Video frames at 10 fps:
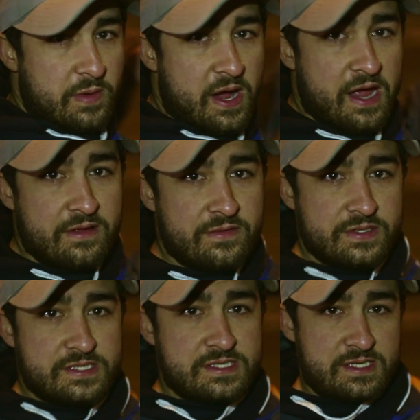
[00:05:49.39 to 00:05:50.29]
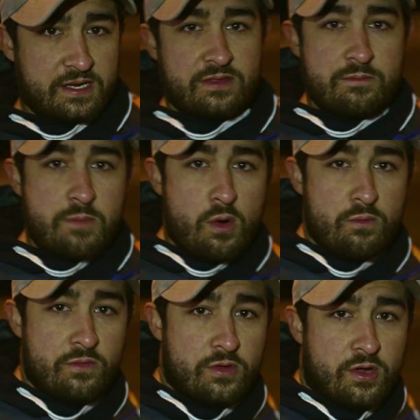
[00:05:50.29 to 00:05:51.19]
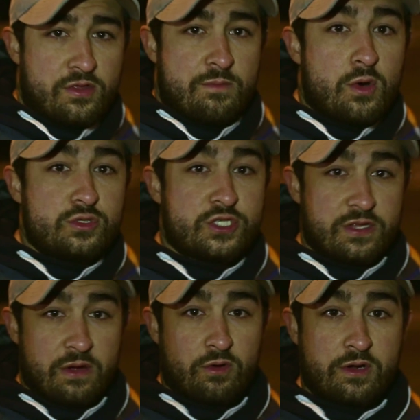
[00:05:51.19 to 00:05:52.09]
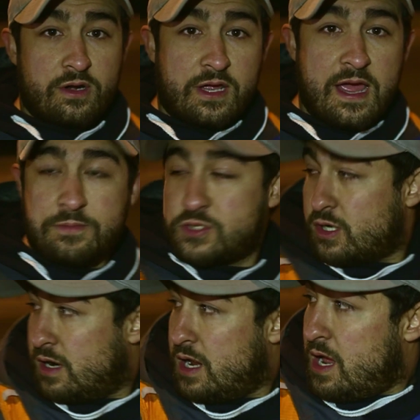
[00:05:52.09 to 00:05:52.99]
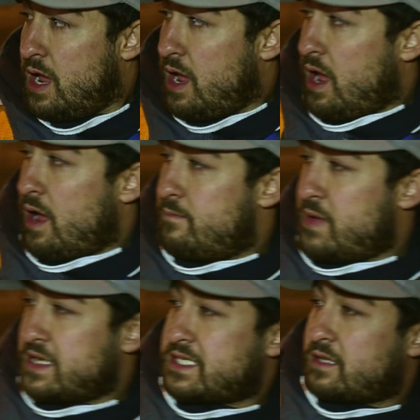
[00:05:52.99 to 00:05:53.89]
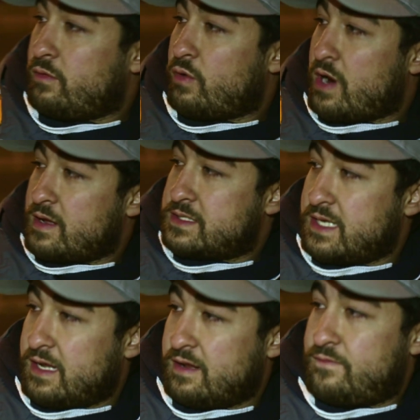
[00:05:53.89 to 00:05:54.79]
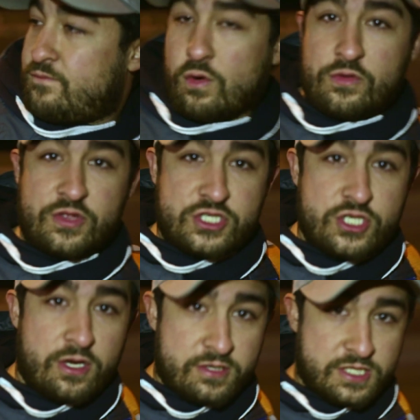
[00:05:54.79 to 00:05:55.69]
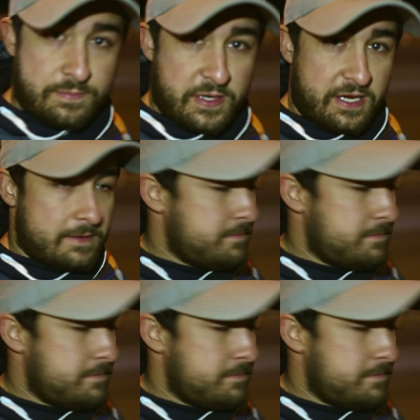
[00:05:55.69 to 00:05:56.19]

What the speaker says: by. This is like the motion that we're going to capture. Basically what I did for the shutter speed